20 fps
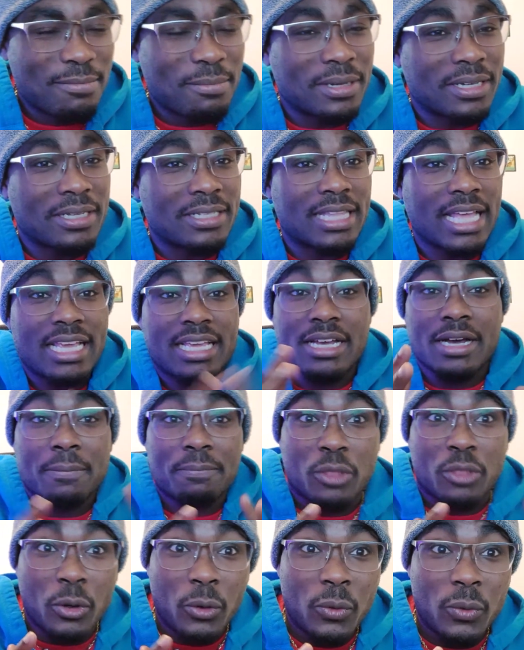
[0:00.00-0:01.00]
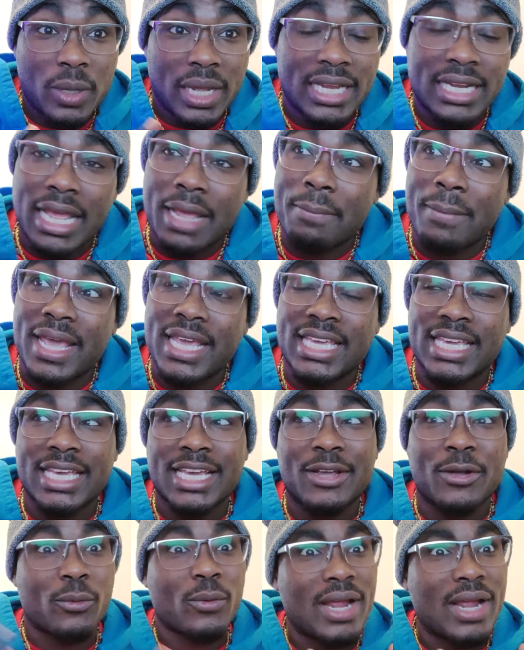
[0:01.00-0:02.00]
but they come through and they make
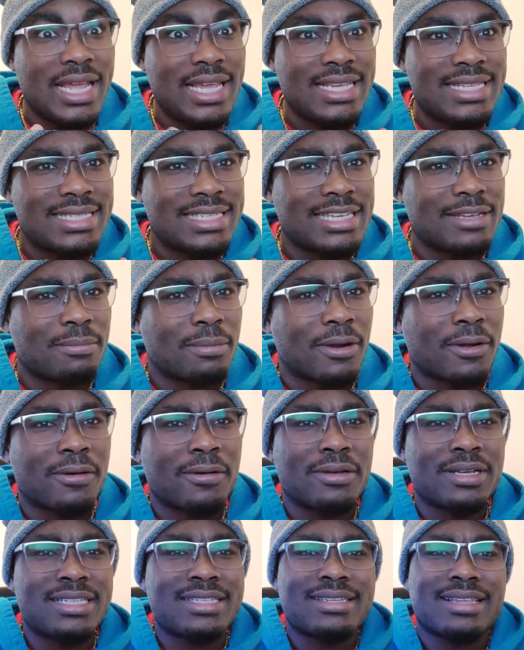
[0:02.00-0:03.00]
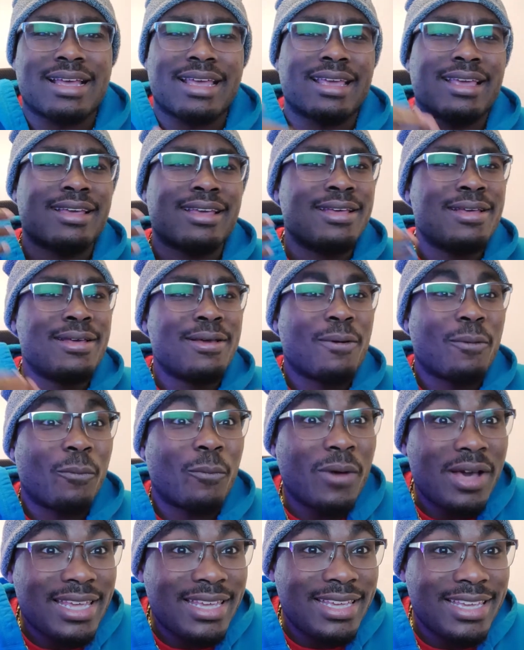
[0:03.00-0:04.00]
it crazy, bro. It's like
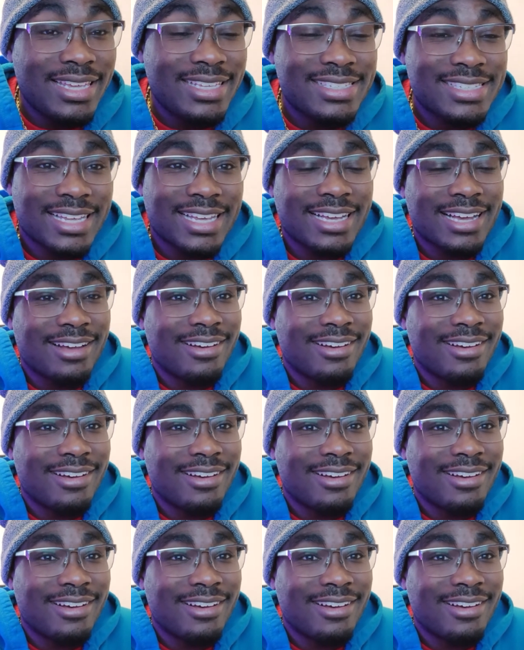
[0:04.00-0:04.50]
what? It's like